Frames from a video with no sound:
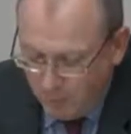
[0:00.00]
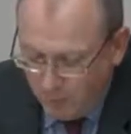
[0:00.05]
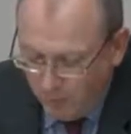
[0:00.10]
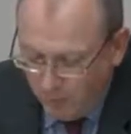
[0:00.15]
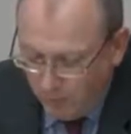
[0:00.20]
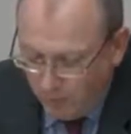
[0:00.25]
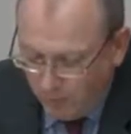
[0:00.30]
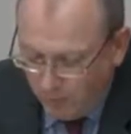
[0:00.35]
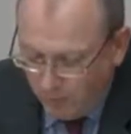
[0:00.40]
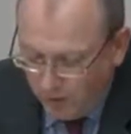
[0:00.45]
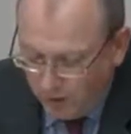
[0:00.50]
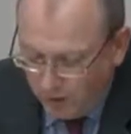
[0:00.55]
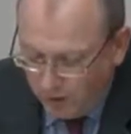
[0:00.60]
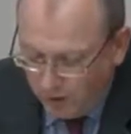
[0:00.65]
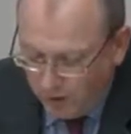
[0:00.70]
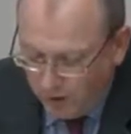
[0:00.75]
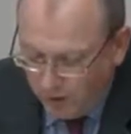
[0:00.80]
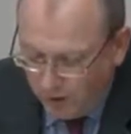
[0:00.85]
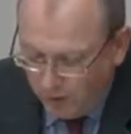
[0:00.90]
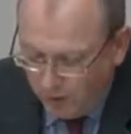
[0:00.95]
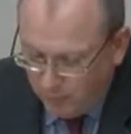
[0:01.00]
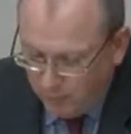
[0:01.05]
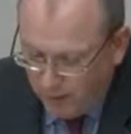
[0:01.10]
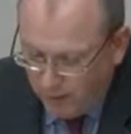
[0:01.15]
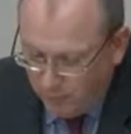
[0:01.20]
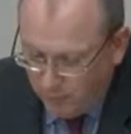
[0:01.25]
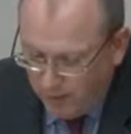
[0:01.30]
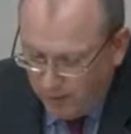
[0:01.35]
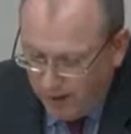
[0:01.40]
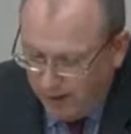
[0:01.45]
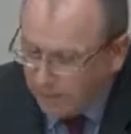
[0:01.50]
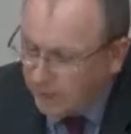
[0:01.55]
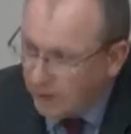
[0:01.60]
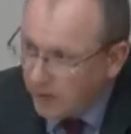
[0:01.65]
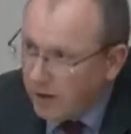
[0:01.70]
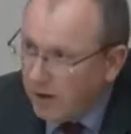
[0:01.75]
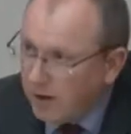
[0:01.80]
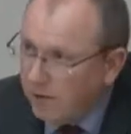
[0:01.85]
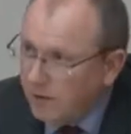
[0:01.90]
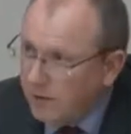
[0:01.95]
all of which we have to
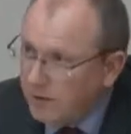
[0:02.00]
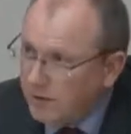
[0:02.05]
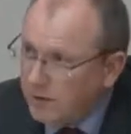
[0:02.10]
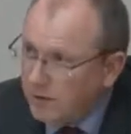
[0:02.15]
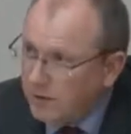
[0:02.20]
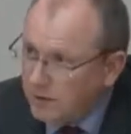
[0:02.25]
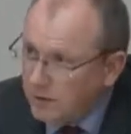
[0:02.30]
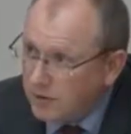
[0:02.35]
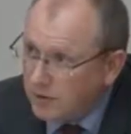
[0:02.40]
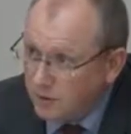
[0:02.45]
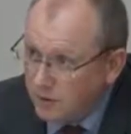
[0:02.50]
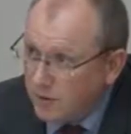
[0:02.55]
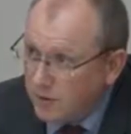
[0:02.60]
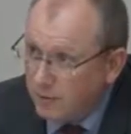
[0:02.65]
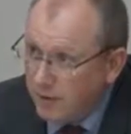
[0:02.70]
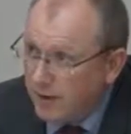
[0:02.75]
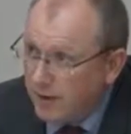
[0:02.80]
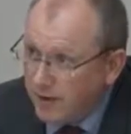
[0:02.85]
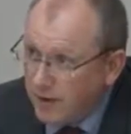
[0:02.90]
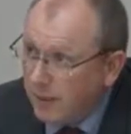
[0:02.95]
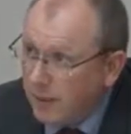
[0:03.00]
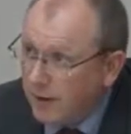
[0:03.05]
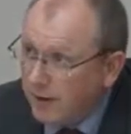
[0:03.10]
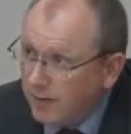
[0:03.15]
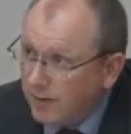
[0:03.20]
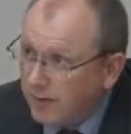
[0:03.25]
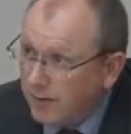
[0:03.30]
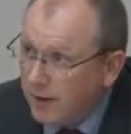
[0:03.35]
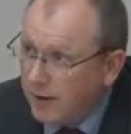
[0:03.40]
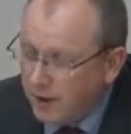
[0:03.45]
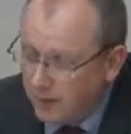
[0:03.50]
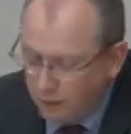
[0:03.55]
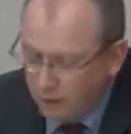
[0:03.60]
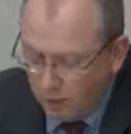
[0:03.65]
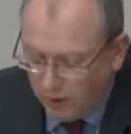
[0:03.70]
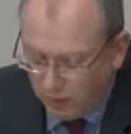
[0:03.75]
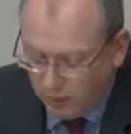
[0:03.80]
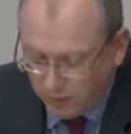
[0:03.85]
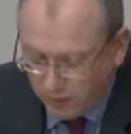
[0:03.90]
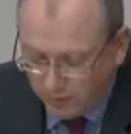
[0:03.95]
cover to make the bank
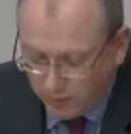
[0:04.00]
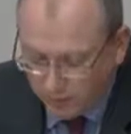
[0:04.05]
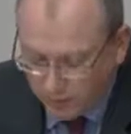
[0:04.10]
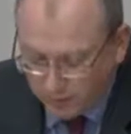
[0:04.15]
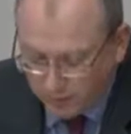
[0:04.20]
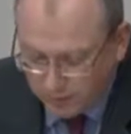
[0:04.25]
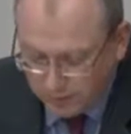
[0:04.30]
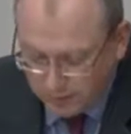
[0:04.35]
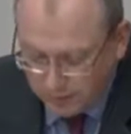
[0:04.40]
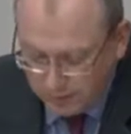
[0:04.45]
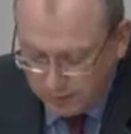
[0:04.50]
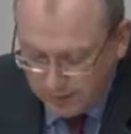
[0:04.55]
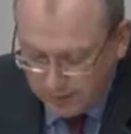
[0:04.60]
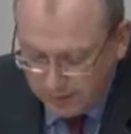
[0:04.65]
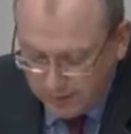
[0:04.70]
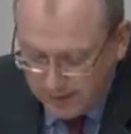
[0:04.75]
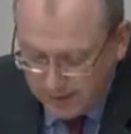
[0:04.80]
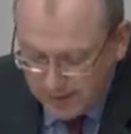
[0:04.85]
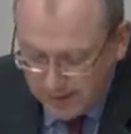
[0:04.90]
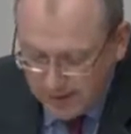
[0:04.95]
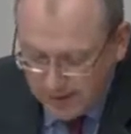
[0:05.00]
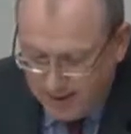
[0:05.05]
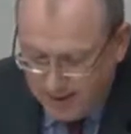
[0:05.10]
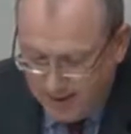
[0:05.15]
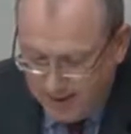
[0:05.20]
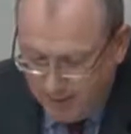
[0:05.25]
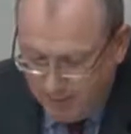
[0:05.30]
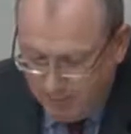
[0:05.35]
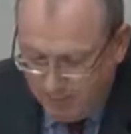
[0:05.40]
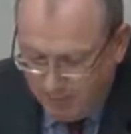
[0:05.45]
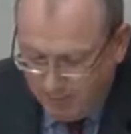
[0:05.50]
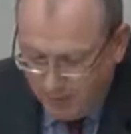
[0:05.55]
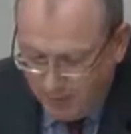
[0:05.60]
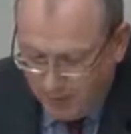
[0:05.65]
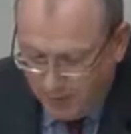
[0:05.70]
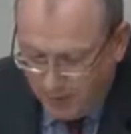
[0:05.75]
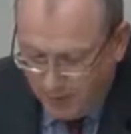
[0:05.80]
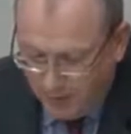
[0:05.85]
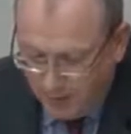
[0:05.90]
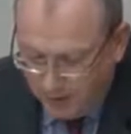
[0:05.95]
viable and profitable.
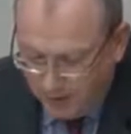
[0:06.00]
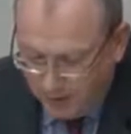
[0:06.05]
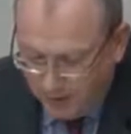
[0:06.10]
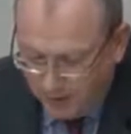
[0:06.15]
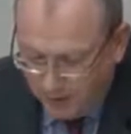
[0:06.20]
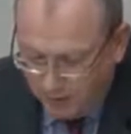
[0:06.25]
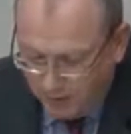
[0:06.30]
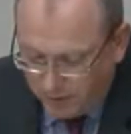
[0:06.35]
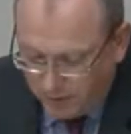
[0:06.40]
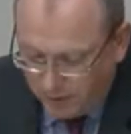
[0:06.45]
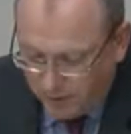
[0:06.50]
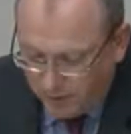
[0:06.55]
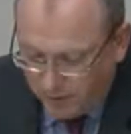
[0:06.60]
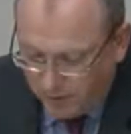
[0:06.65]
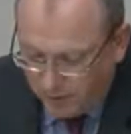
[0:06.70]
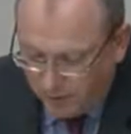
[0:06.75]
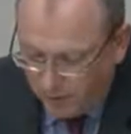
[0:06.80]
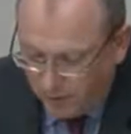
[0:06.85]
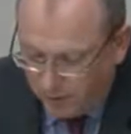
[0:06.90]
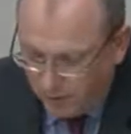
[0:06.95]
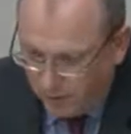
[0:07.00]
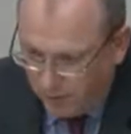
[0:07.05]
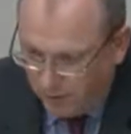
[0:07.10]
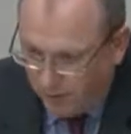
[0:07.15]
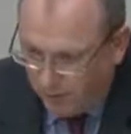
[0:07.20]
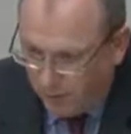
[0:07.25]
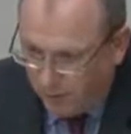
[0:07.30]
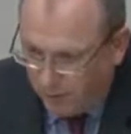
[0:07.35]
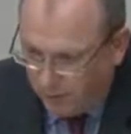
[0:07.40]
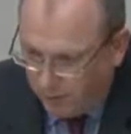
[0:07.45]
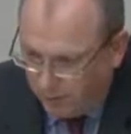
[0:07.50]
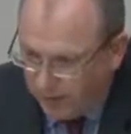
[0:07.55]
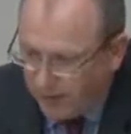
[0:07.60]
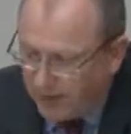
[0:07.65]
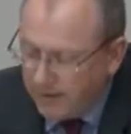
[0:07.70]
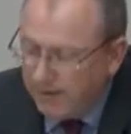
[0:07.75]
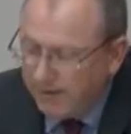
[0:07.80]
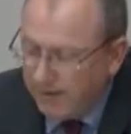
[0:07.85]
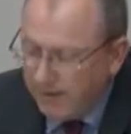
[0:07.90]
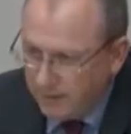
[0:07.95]
The last thing I would say on a
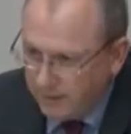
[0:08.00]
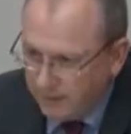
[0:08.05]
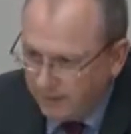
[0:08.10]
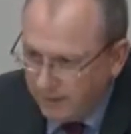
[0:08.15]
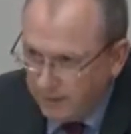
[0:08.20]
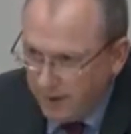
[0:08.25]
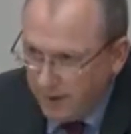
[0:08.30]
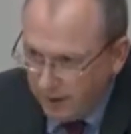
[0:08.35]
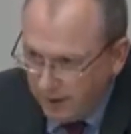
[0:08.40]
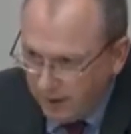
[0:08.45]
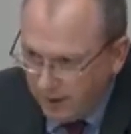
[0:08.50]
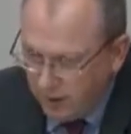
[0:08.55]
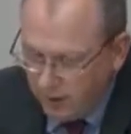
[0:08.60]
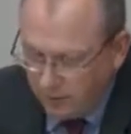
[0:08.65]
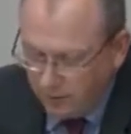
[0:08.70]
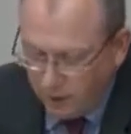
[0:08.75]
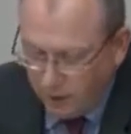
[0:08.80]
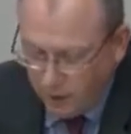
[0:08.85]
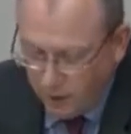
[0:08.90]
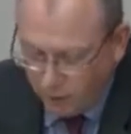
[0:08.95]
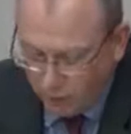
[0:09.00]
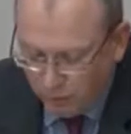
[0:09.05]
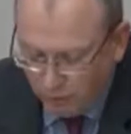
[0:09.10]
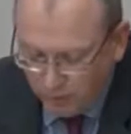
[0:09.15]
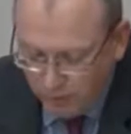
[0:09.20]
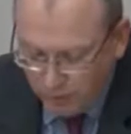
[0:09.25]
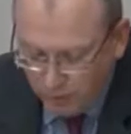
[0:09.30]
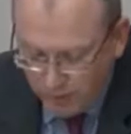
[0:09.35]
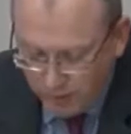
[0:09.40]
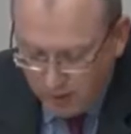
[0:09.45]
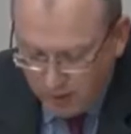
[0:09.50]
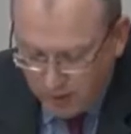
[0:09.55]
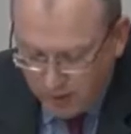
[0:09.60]
blended rate across the whole group,